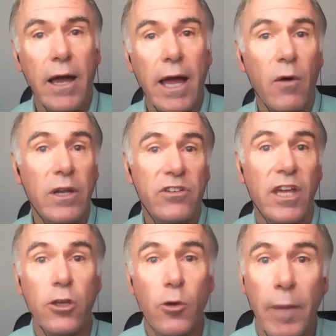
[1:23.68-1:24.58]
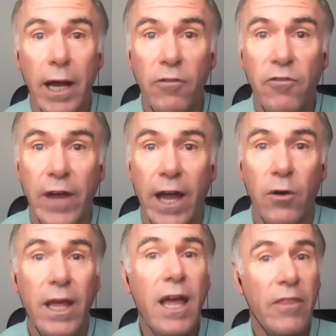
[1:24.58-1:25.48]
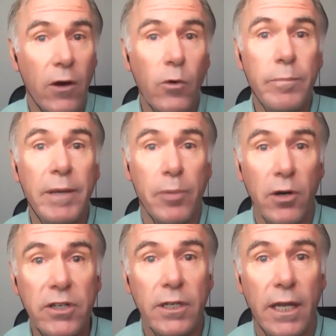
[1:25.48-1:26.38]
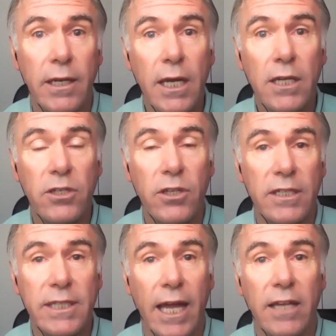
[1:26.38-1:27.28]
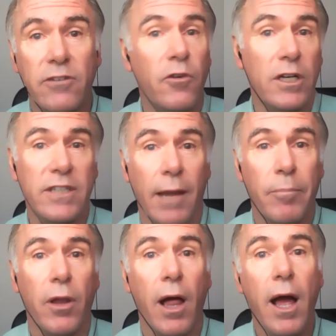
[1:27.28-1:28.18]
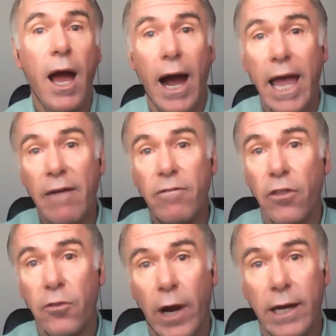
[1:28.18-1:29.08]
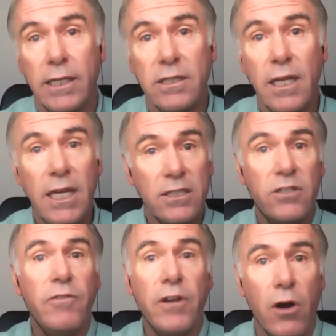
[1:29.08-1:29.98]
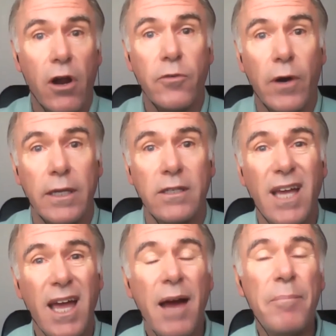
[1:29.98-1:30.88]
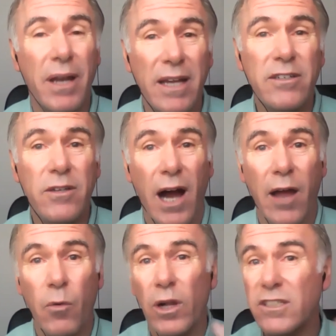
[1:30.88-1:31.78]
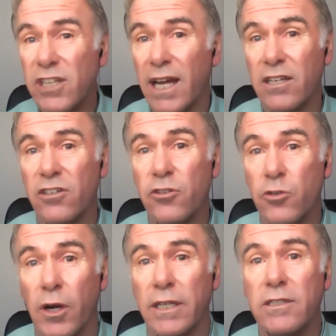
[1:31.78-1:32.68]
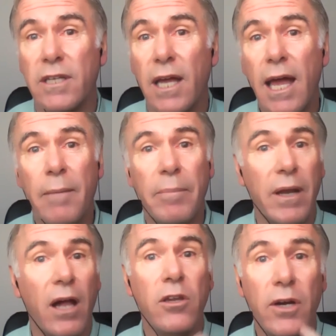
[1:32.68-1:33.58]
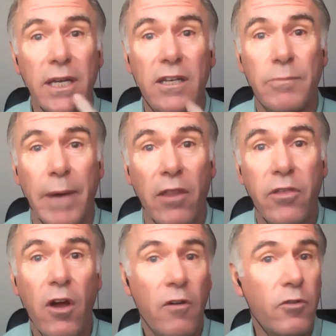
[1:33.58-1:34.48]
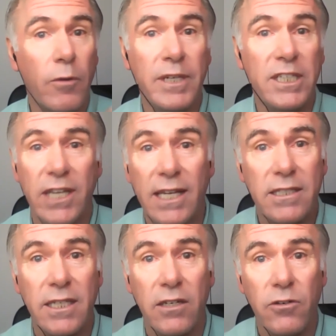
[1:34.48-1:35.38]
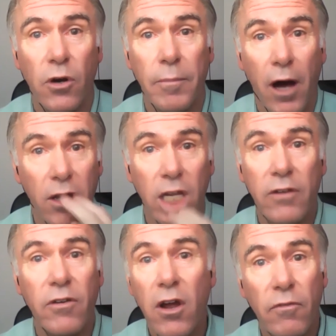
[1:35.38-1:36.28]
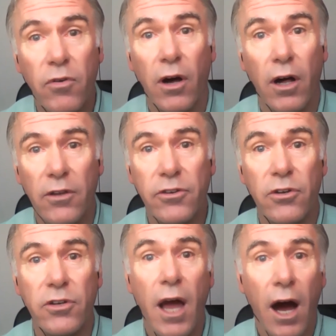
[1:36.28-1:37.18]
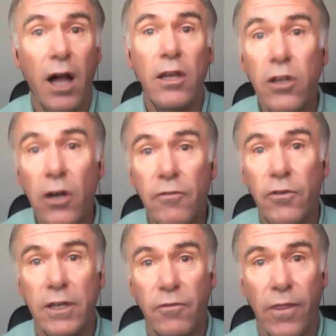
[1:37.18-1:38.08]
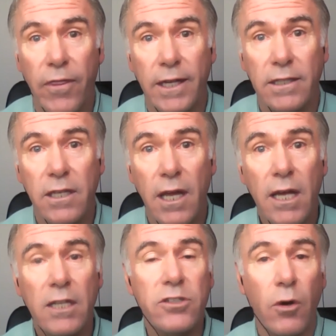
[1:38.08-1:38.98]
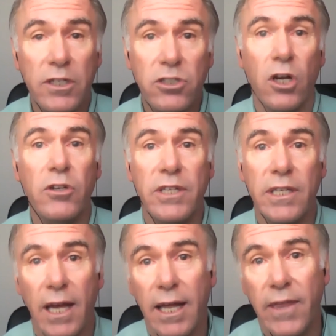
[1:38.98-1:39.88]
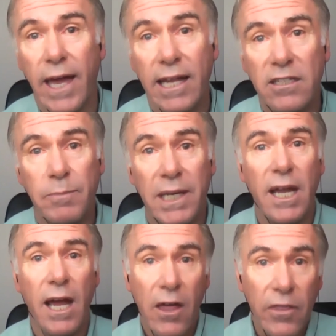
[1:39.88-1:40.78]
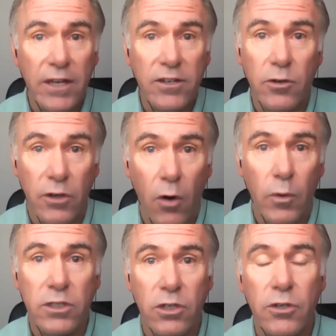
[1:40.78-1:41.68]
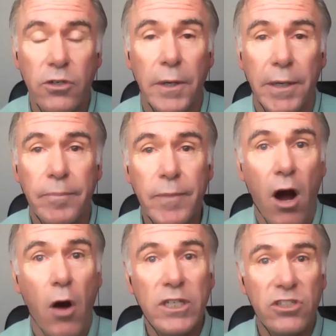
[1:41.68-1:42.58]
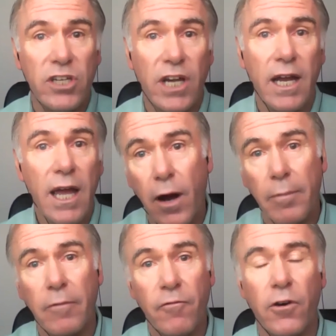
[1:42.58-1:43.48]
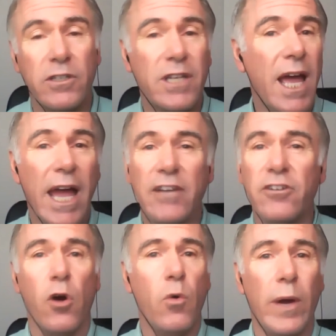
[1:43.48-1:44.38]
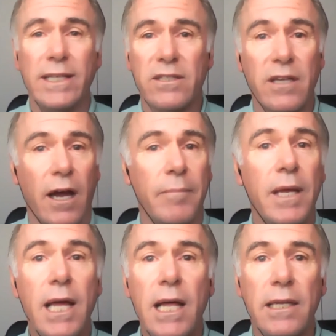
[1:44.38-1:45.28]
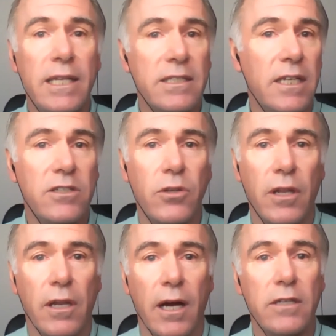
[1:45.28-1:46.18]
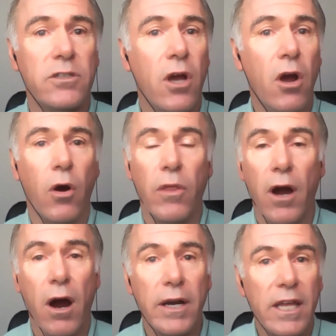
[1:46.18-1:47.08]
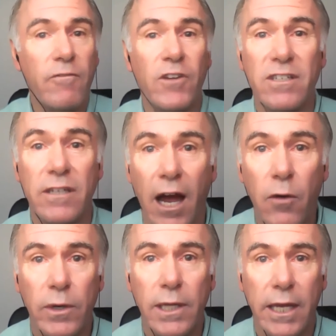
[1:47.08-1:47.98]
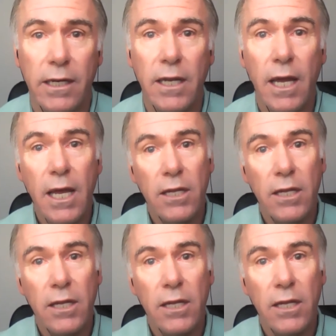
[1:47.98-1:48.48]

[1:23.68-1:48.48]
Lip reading: areas that you might have found that would be pertinent to this case. For example, I have arthritis, severe arthritis, but I will check his joints. But I'll look in his mouth for Behçet syndrome. I'll look for ulcers. I'll look for different things. So it shows the SP that you know what you're doing. Always check the problem first, and don't waste time listening to the lungs or the heart if it's not related